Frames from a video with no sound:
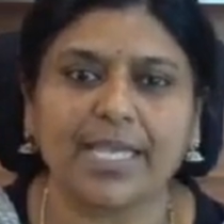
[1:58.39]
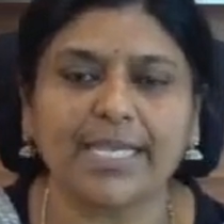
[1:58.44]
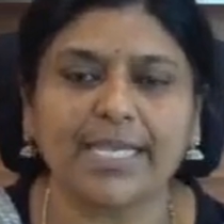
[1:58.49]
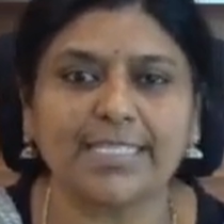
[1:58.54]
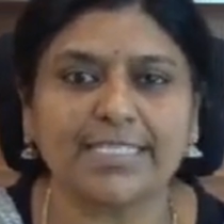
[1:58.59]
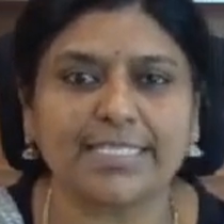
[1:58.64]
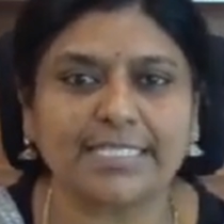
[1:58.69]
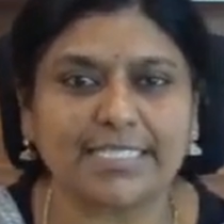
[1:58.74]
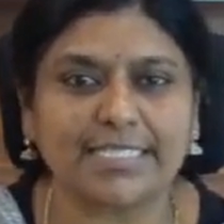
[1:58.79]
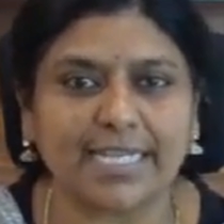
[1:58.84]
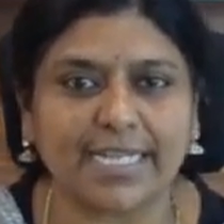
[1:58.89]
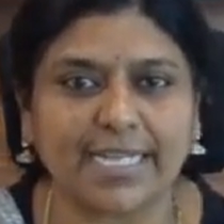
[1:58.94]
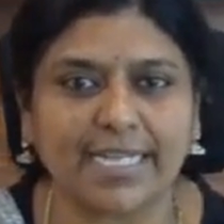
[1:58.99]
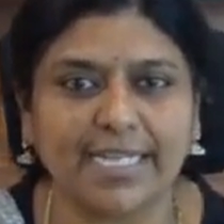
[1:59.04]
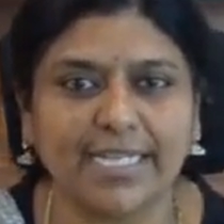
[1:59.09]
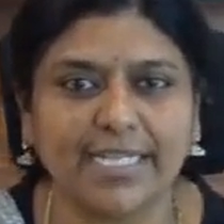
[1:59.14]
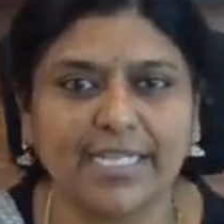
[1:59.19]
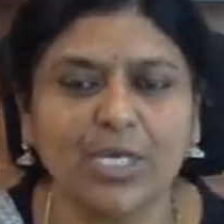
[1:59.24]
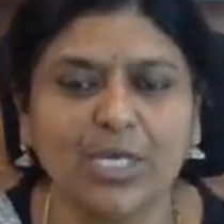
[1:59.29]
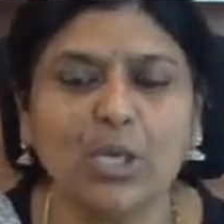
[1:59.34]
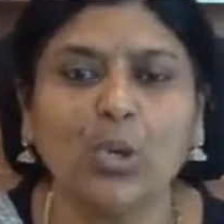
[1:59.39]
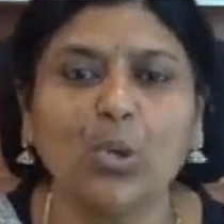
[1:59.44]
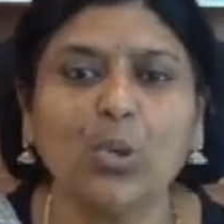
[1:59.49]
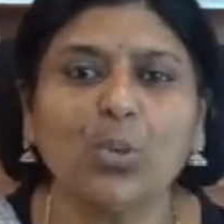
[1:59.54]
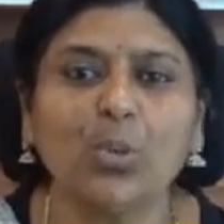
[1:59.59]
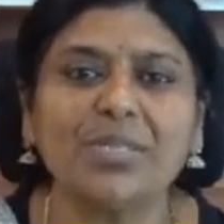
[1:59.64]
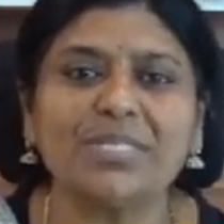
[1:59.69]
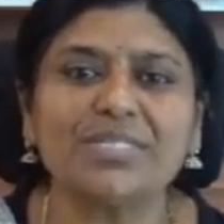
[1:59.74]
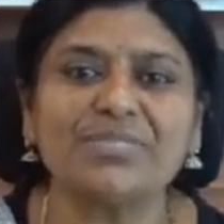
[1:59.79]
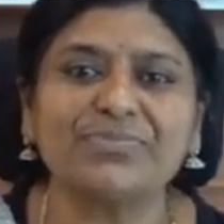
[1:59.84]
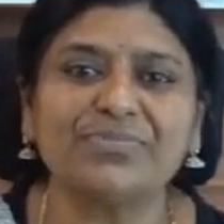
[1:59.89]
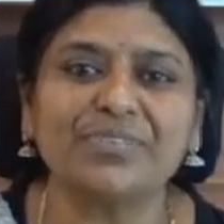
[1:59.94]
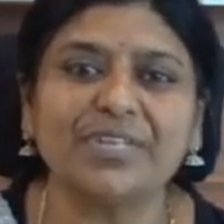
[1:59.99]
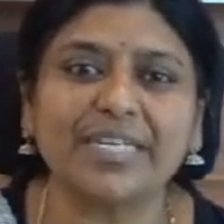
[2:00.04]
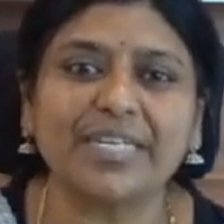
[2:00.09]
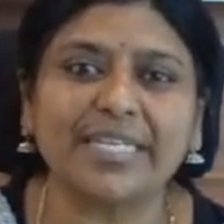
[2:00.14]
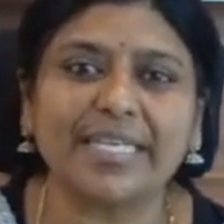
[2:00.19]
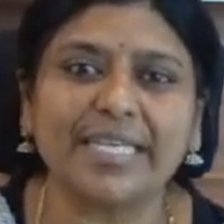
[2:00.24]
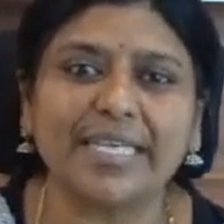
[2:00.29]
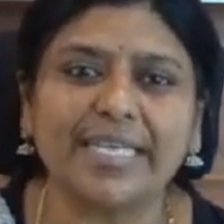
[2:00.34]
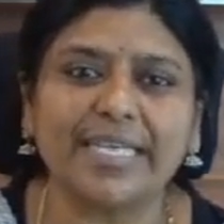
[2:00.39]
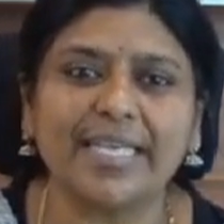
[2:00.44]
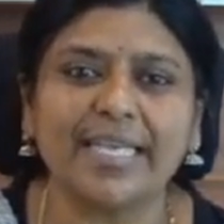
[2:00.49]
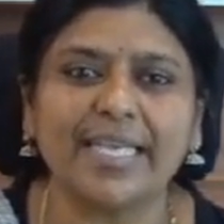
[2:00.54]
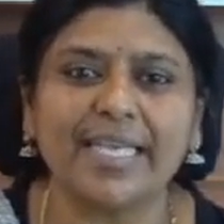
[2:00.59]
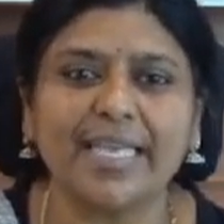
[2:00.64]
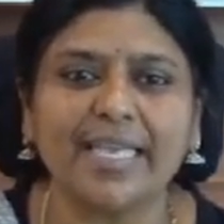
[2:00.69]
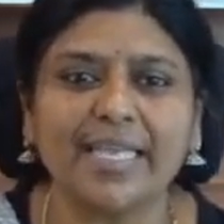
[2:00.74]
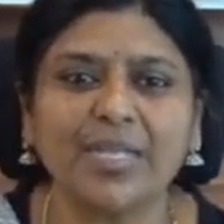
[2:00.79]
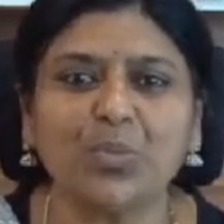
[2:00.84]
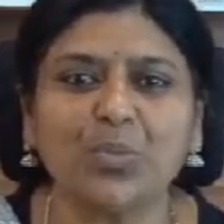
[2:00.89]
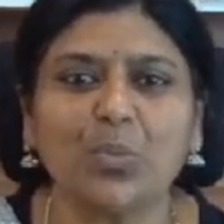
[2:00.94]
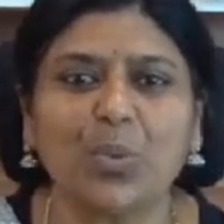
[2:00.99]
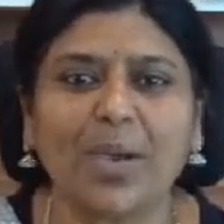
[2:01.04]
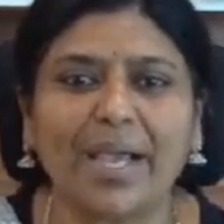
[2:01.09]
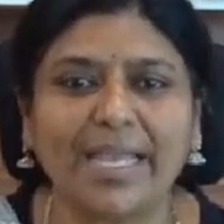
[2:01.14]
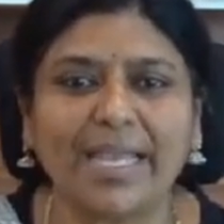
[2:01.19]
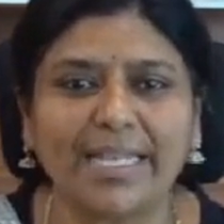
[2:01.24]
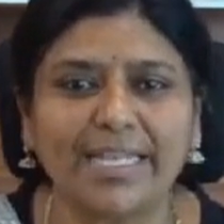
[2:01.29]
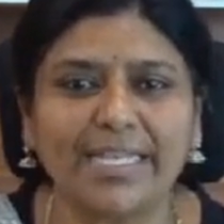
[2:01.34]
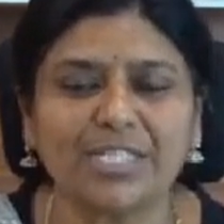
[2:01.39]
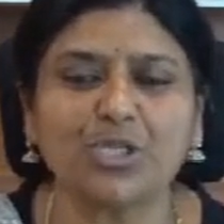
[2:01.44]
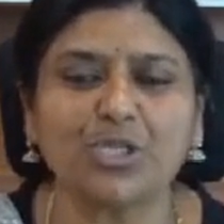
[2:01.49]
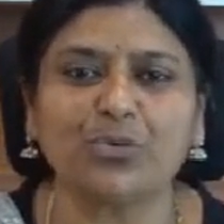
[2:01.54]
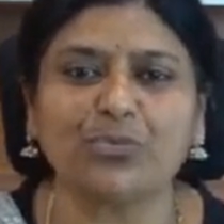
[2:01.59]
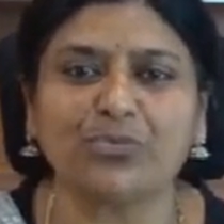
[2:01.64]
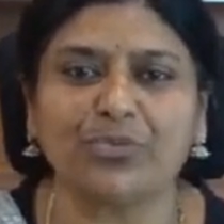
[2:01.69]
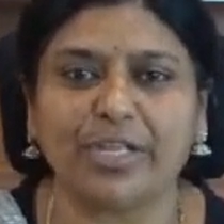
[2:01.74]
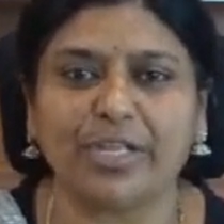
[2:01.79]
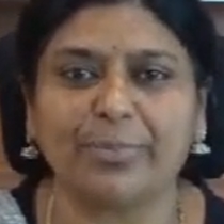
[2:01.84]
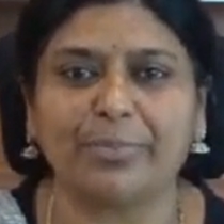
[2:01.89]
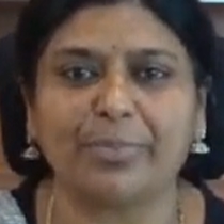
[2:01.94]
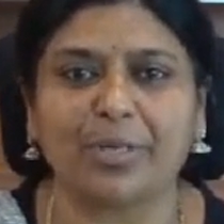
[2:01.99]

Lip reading: A child who is working in violation of labour